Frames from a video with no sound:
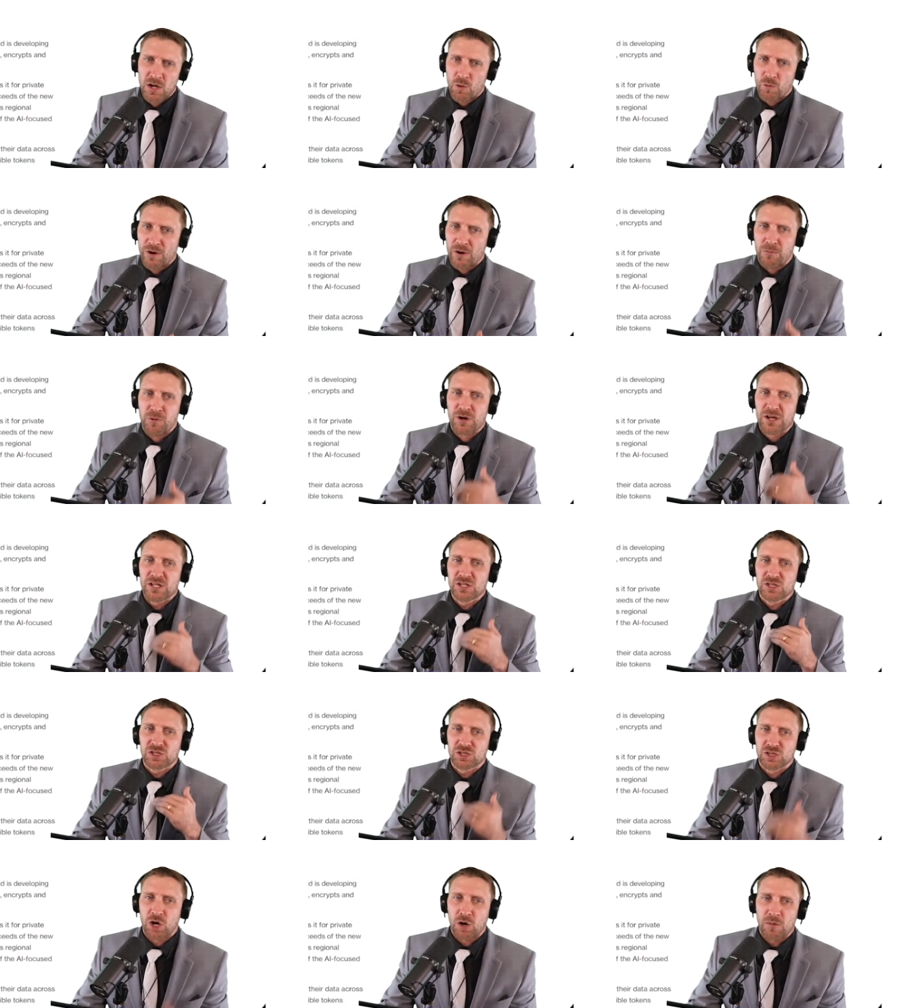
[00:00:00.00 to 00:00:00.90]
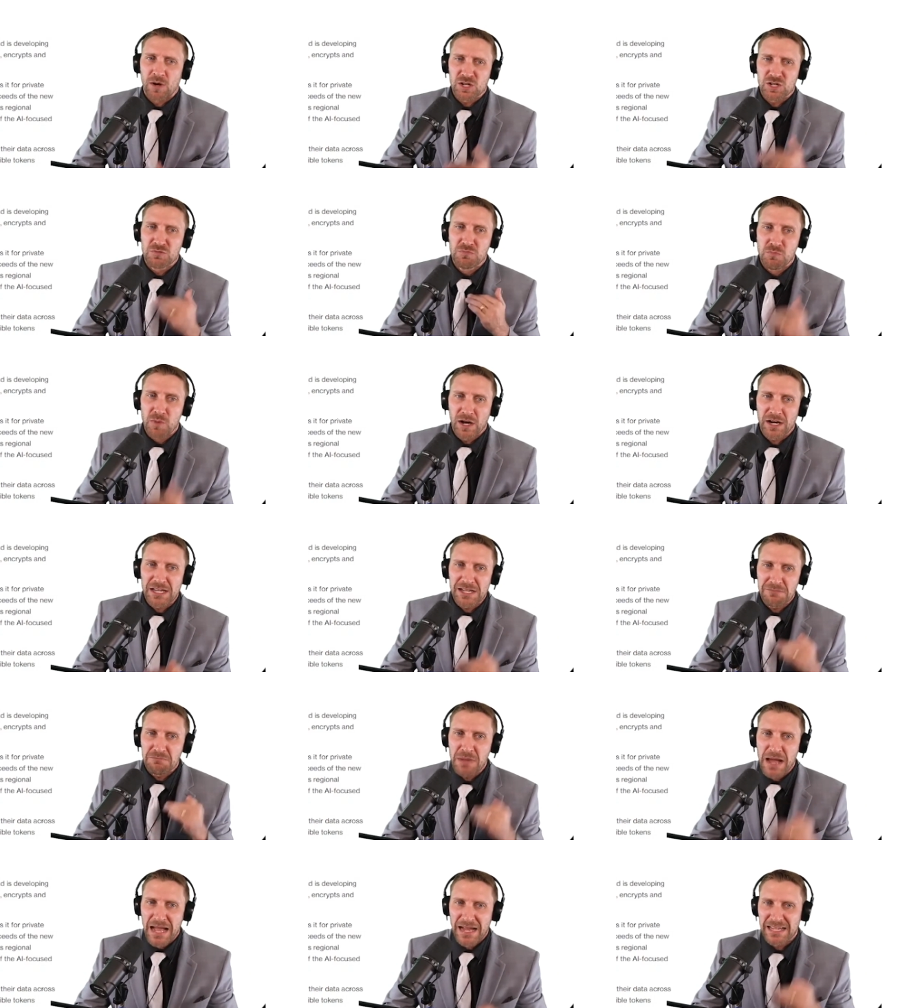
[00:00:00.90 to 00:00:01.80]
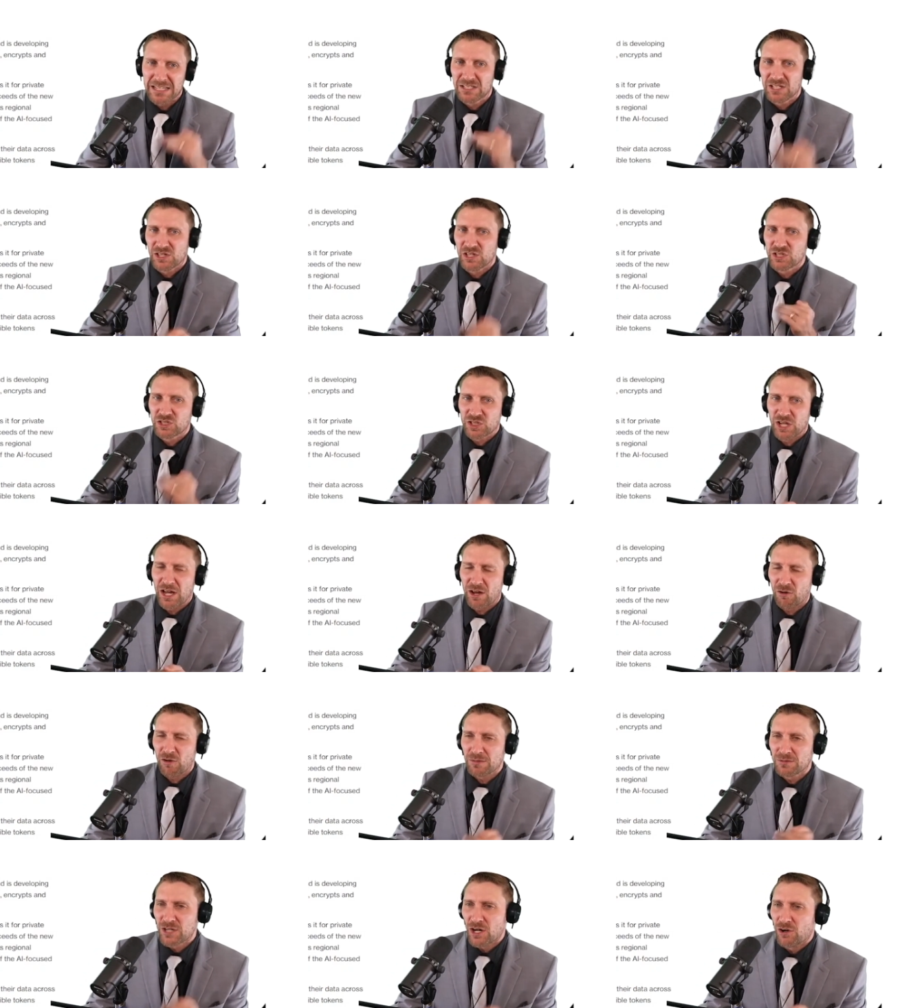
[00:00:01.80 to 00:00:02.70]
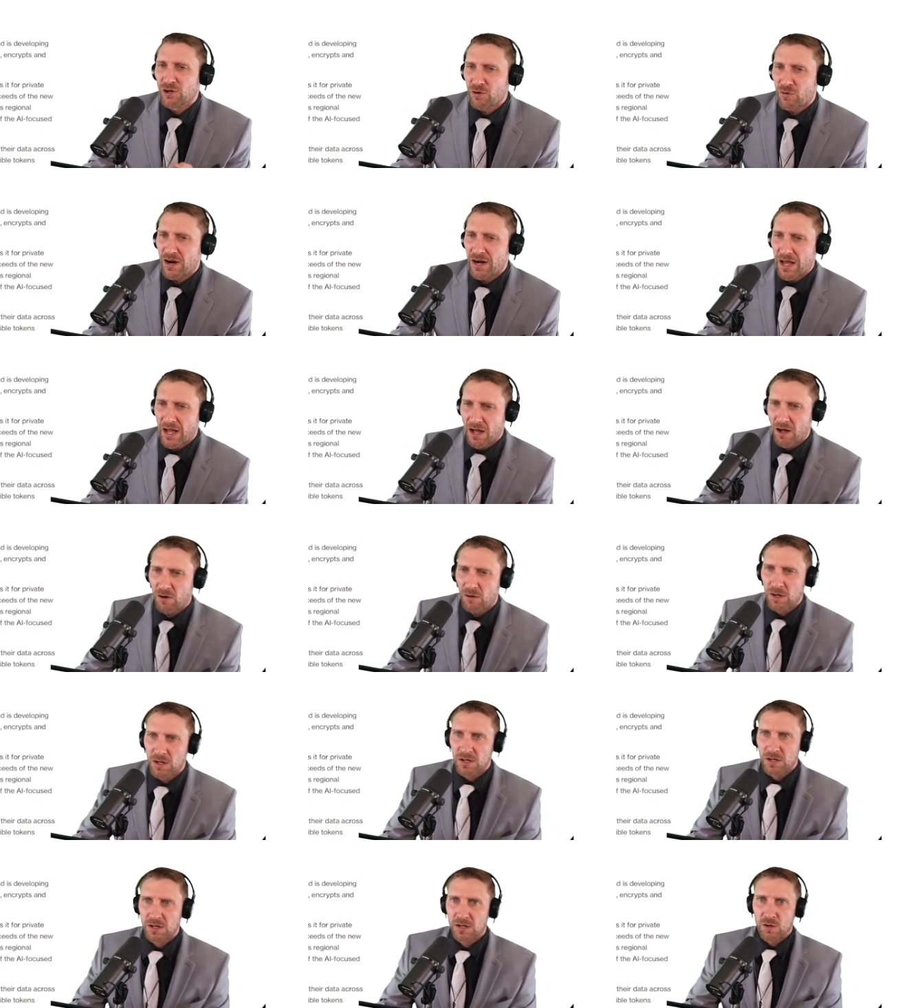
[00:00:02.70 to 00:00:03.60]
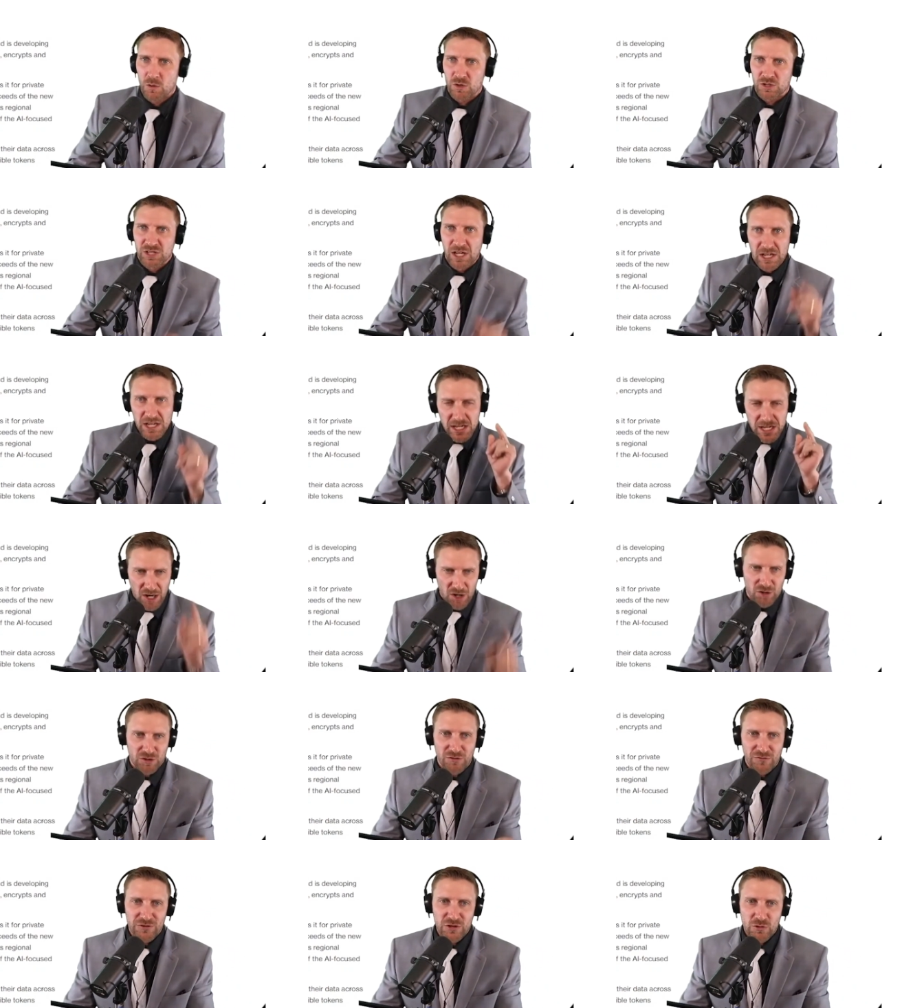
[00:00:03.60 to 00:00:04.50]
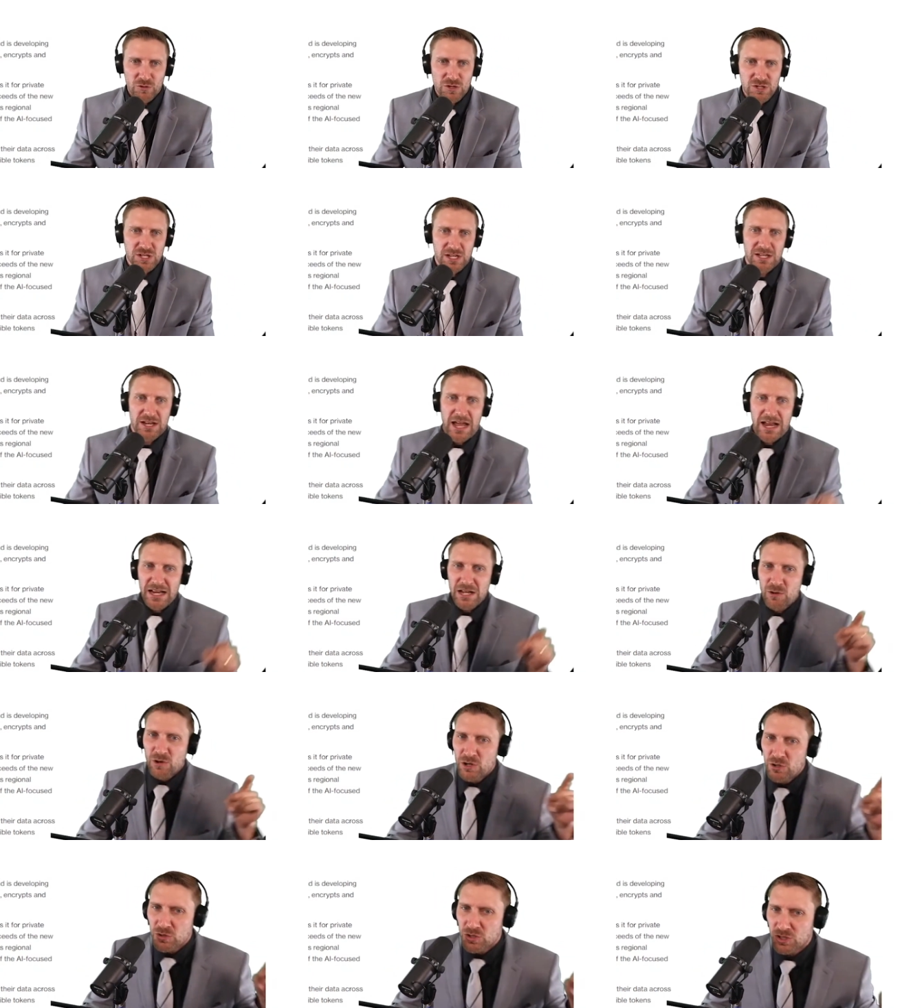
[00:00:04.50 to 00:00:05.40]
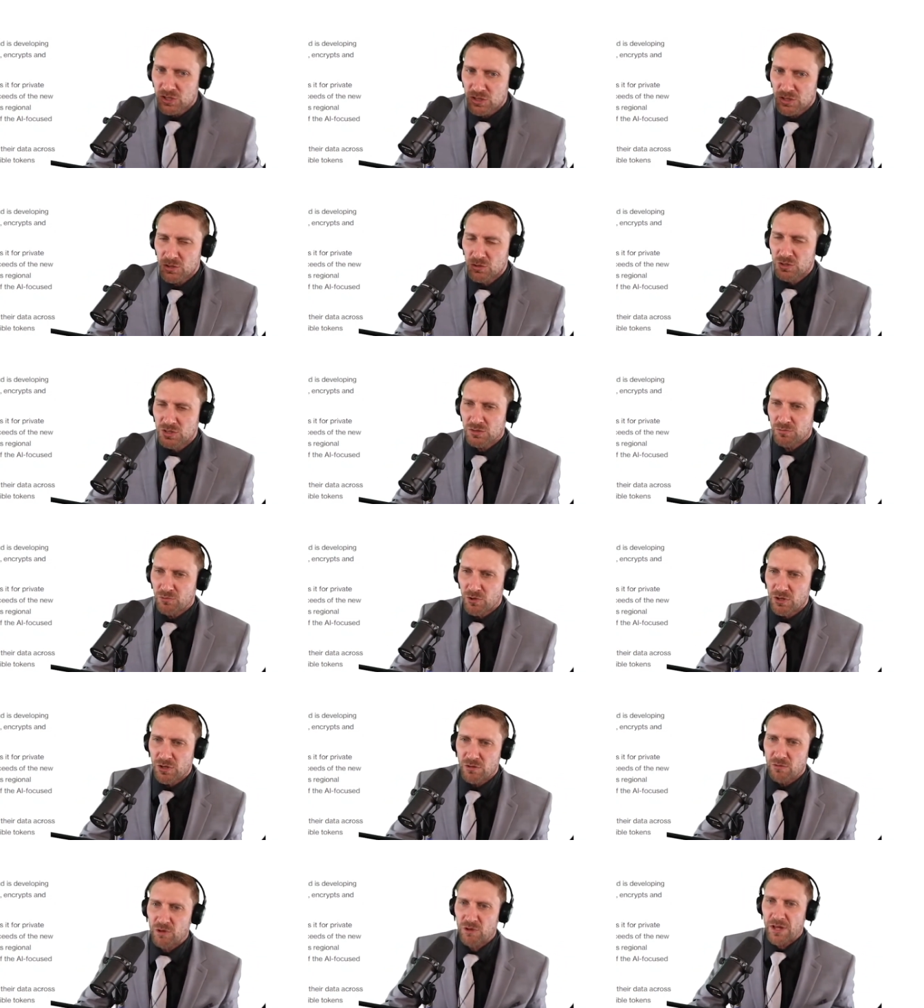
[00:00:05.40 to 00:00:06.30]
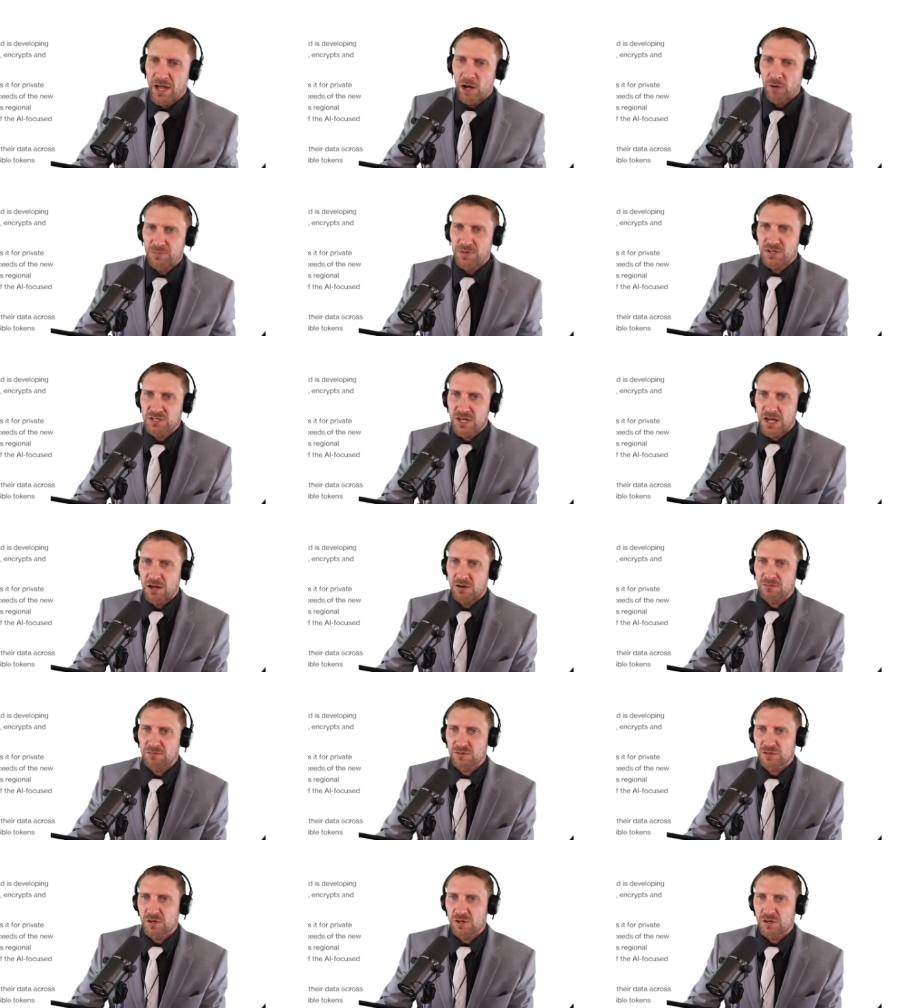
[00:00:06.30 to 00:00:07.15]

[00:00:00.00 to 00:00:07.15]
We are putting so much money back into this channel. I'm telling you right now, we're taking care of the viewers and anyone who's really, really helped us out.